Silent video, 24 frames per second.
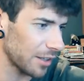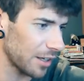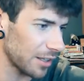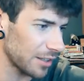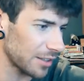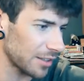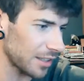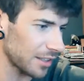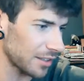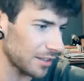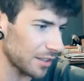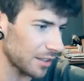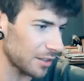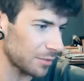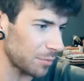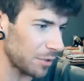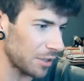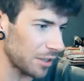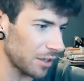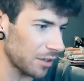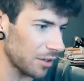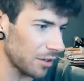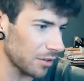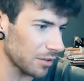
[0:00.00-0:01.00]
It's been
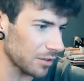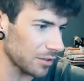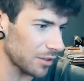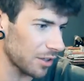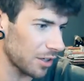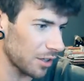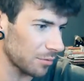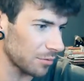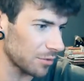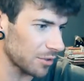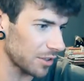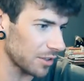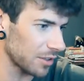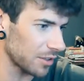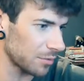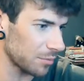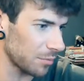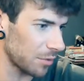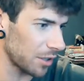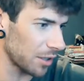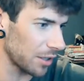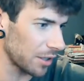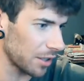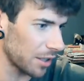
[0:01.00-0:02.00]
a long time since
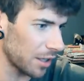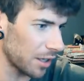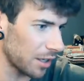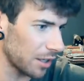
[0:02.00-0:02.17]
my